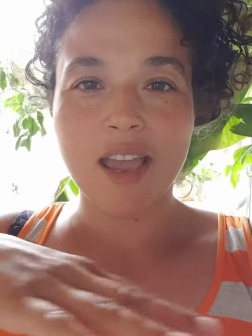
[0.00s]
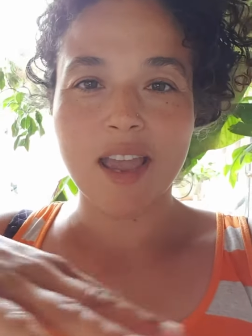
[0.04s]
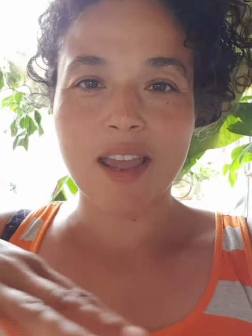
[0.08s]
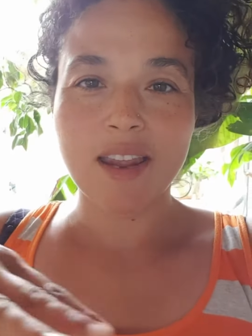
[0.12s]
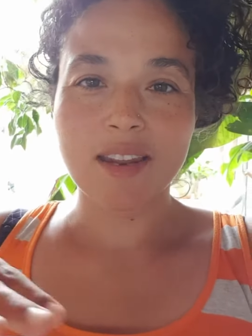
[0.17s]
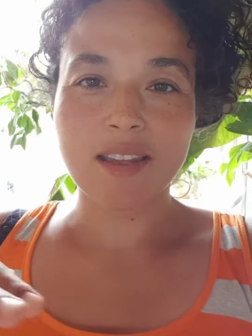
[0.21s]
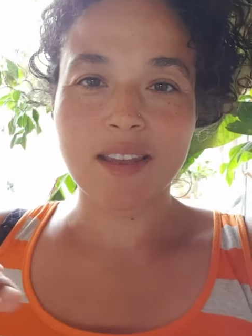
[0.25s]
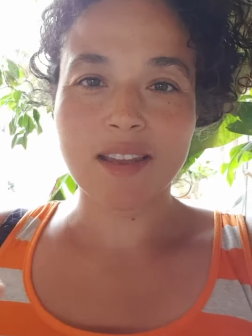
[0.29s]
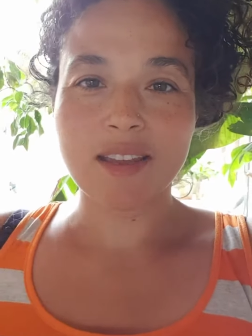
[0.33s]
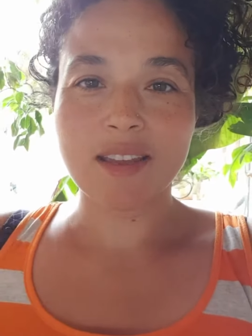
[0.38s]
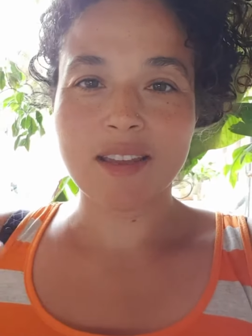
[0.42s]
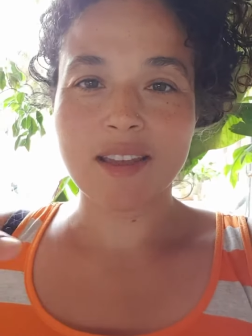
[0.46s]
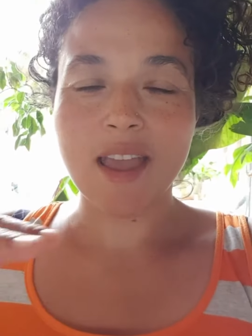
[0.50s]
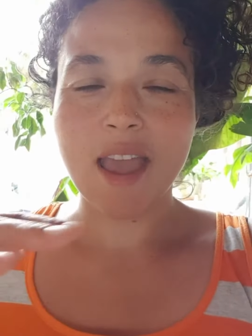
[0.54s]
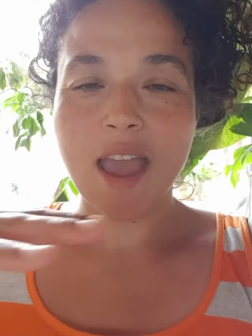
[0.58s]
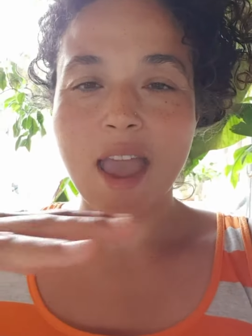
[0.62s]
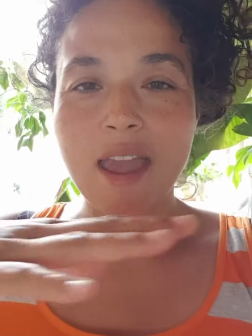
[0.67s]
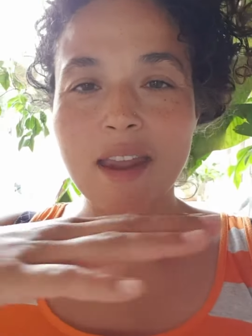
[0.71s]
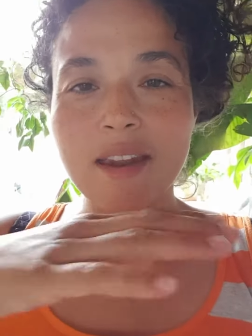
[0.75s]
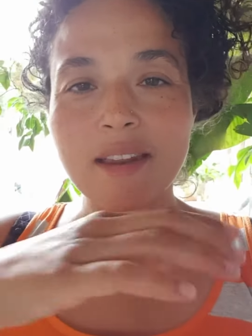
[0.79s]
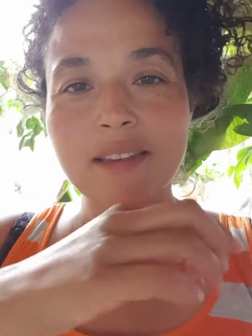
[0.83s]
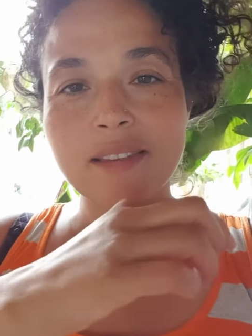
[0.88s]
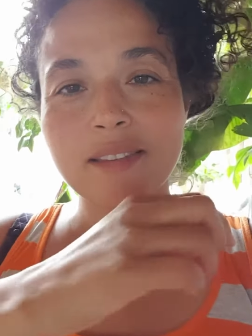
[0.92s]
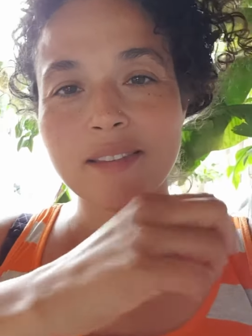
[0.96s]
any
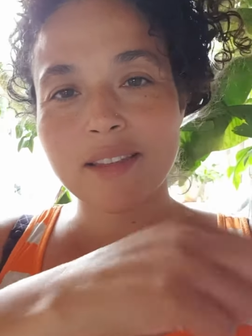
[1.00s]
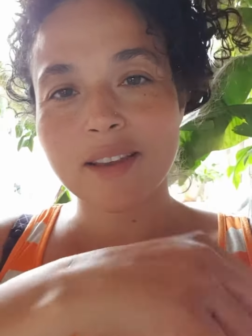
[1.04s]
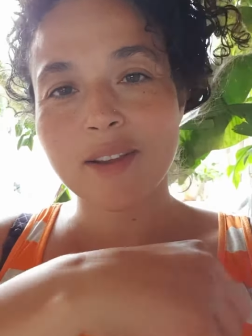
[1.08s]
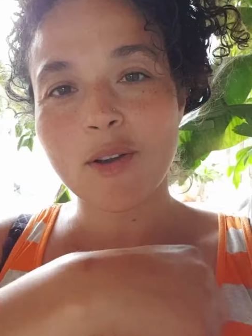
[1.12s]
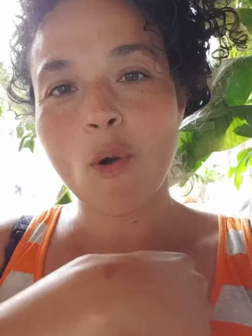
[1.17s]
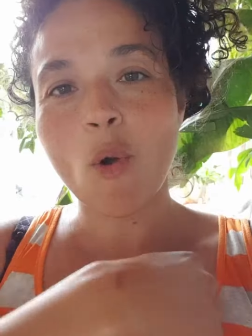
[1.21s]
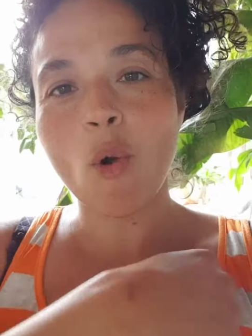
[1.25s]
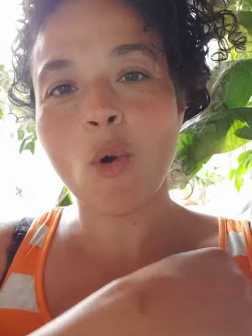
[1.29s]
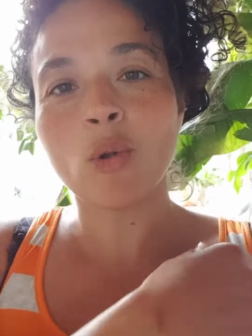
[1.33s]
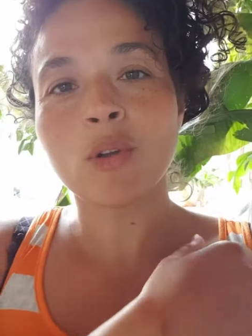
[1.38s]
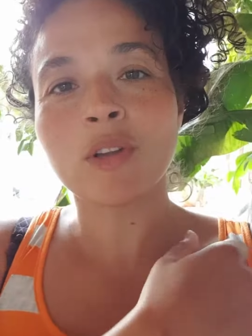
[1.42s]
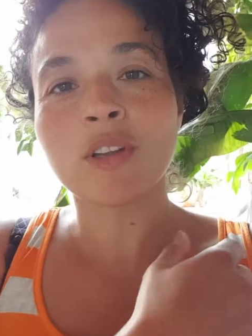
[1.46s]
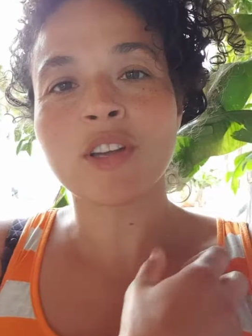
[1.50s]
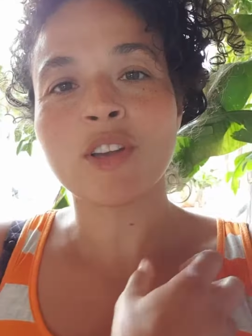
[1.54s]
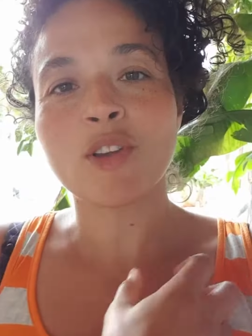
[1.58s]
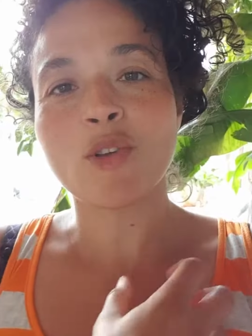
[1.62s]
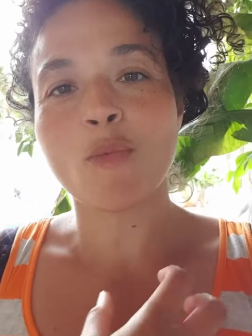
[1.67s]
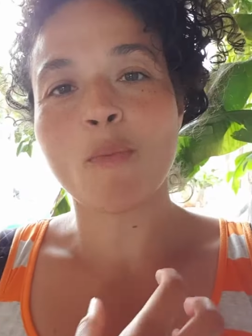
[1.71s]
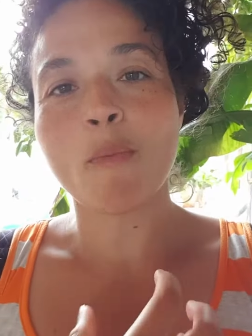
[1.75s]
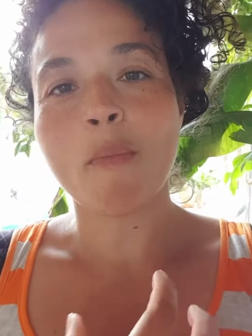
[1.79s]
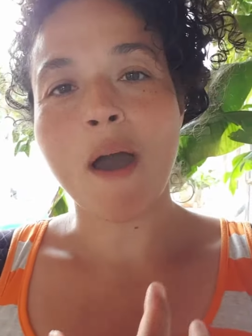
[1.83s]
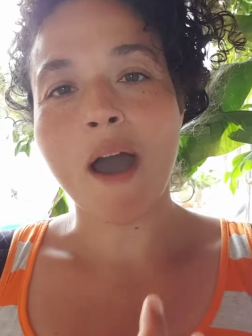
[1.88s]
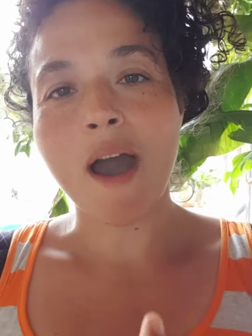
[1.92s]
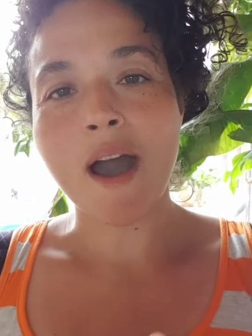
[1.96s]
anything holding
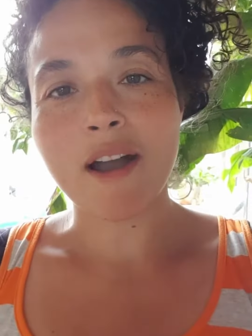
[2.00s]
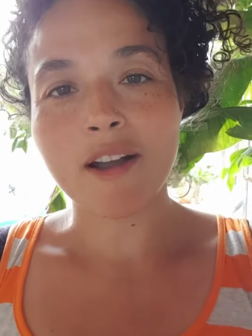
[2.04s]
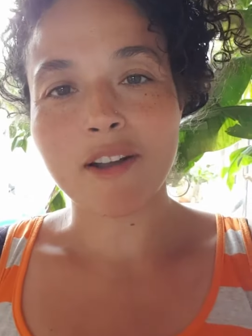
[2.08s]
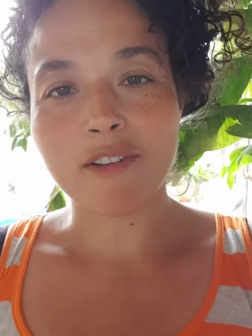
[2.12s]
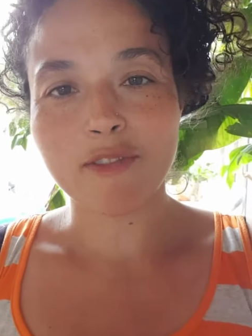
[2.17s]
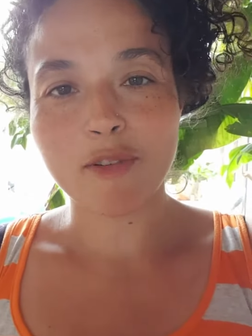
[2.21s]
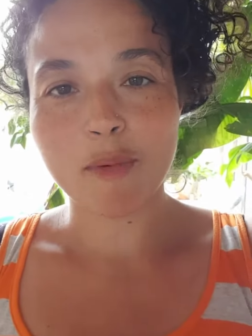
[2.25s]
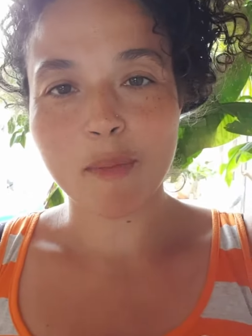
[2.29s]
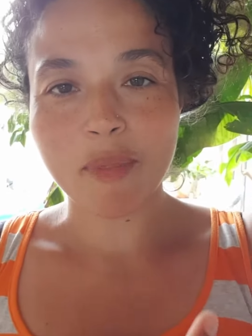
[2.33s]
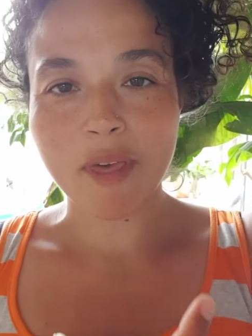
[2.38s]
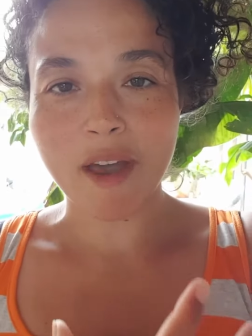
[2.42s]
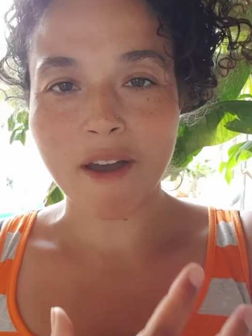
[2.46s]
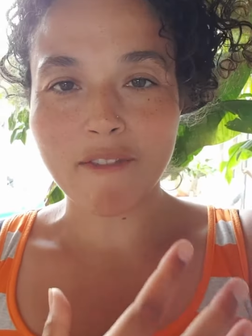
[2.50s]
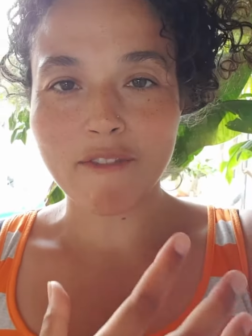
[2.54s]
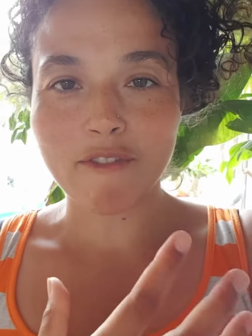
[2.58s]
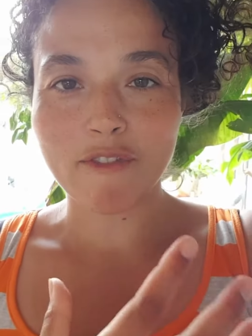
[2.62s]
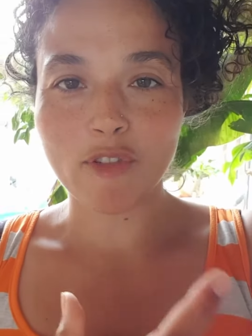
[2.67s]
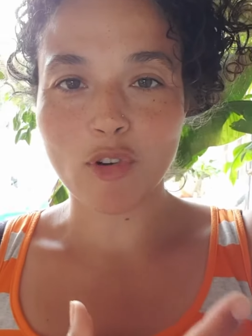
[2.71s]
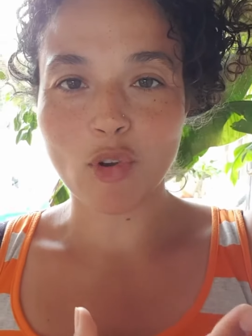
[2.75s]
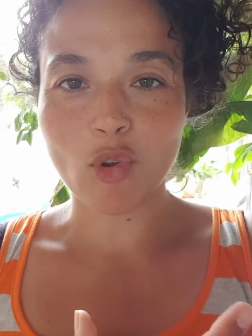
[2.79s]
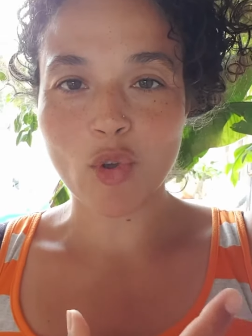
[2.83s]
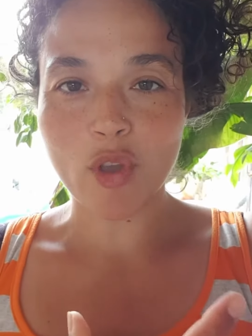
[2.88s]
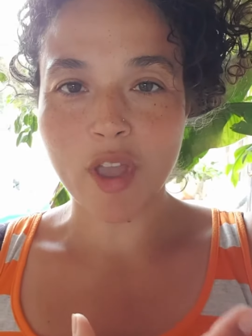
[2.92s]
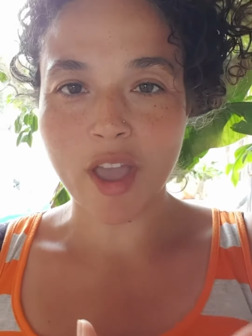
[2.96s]
you back from that
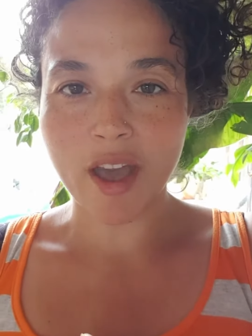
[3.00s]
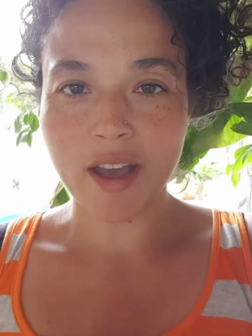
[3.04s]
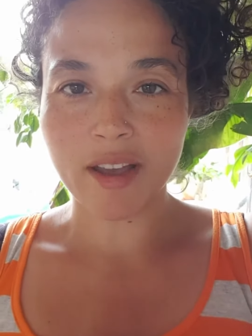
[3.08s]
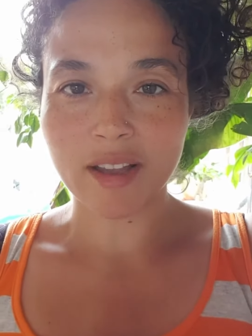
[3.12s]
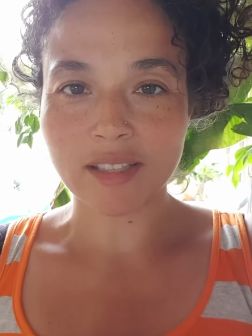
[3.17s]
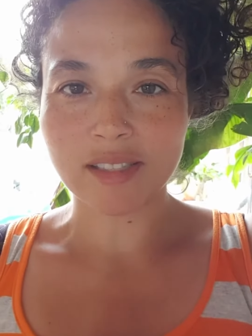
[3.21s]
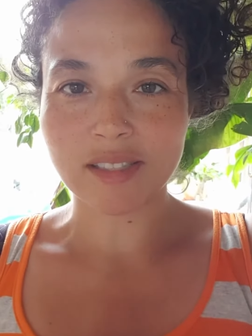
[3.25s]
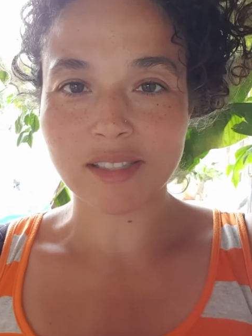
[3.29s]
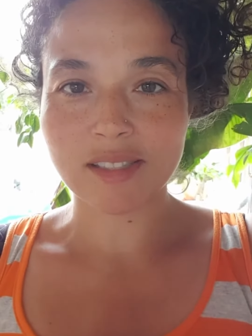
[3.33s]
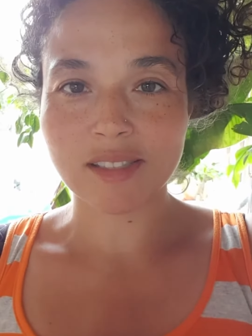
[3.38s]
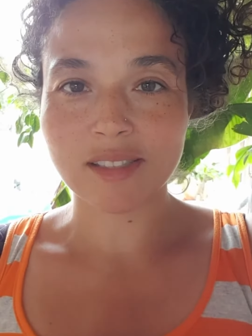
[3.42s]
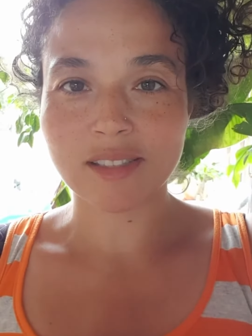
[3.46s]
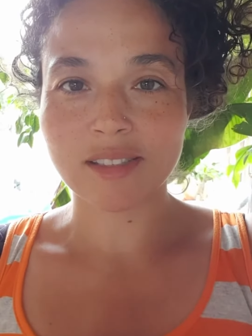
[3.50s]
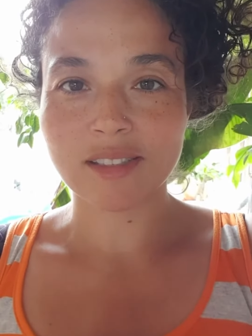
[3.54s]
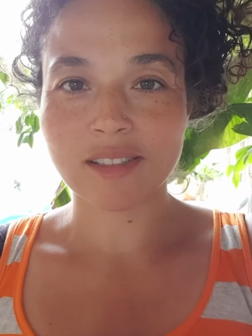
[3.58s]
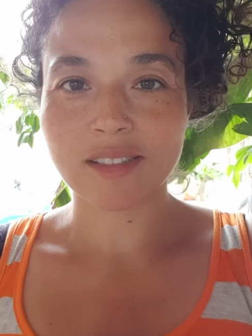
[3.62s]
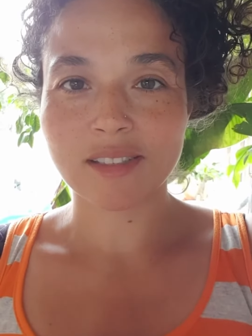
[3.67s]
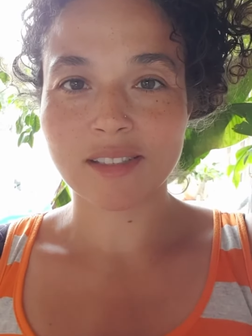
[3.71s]
full yes